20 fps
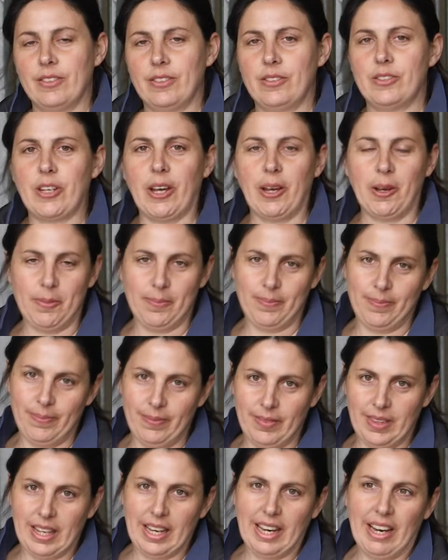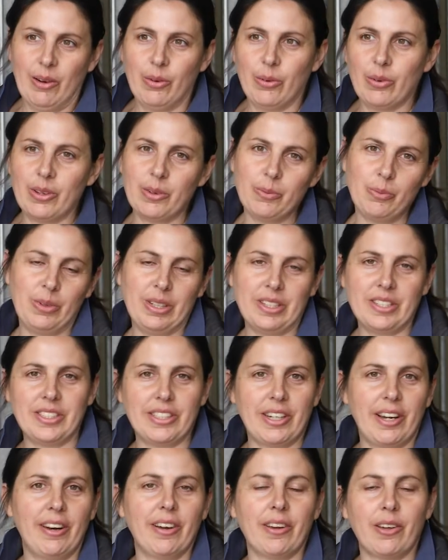So, how can we
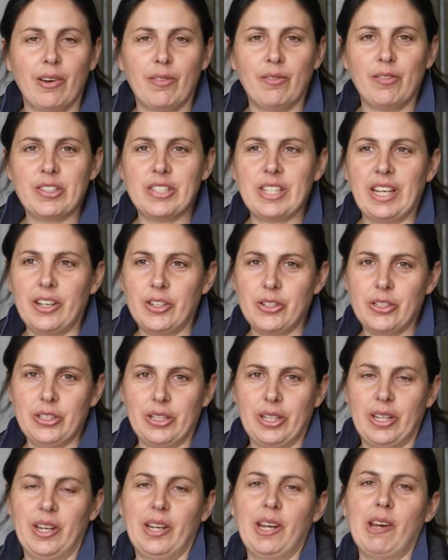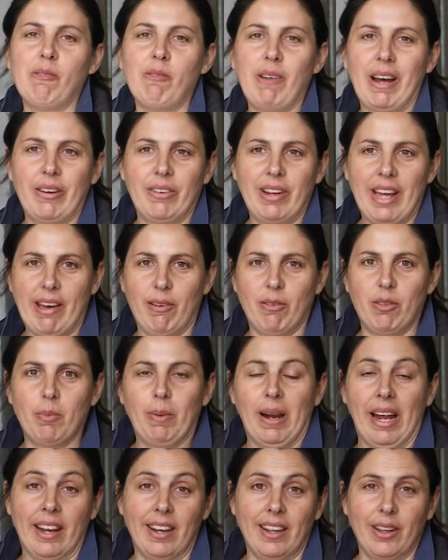start a conversation around health
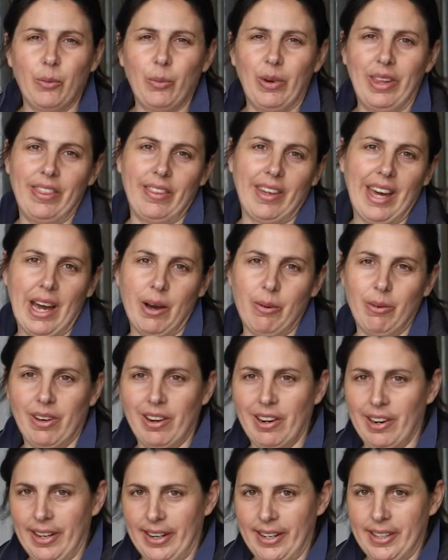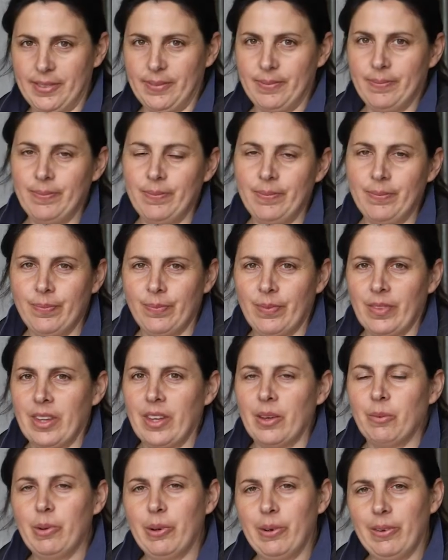planning with our client?
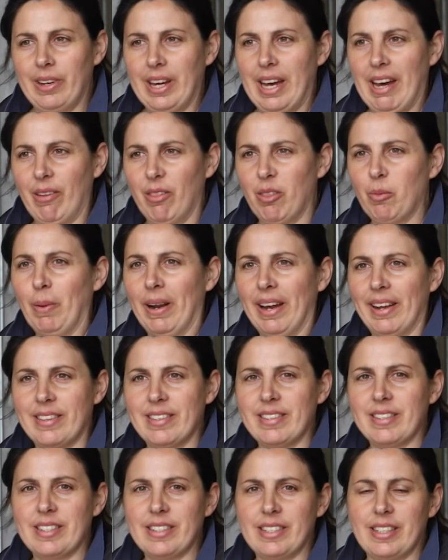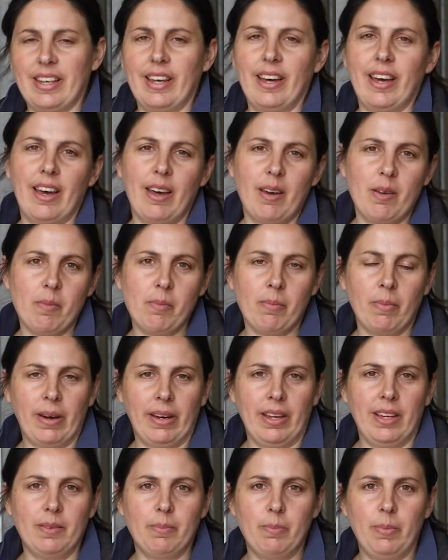Well, health plans
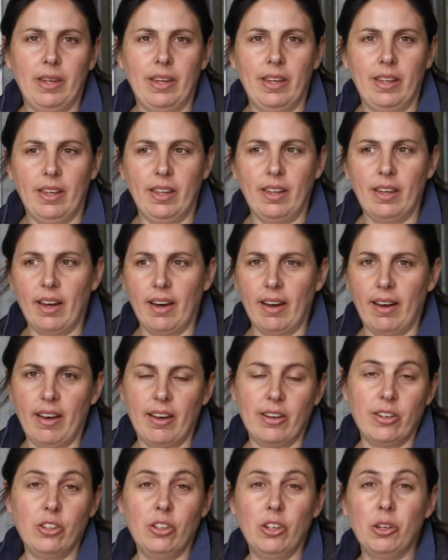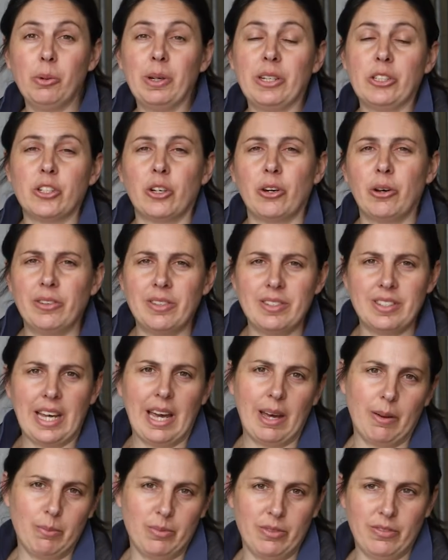might be a newish
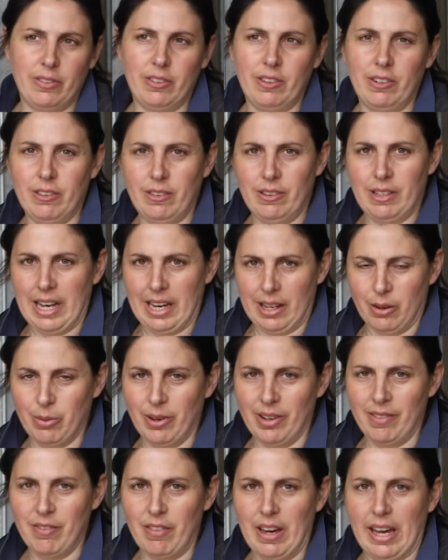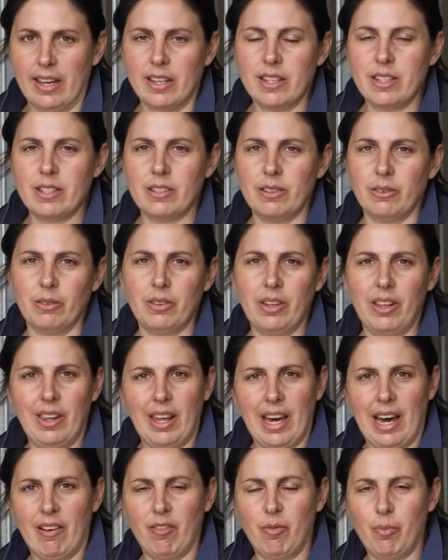concept for equine vets, although
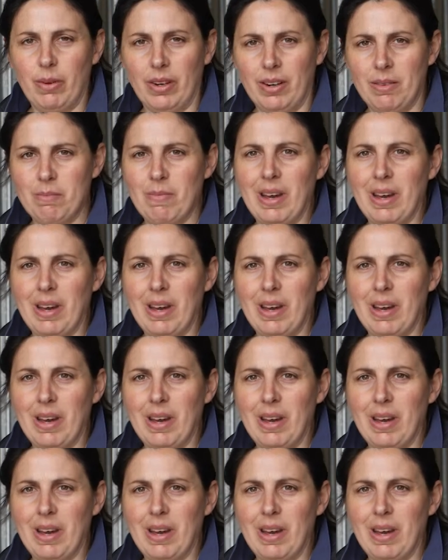they have been a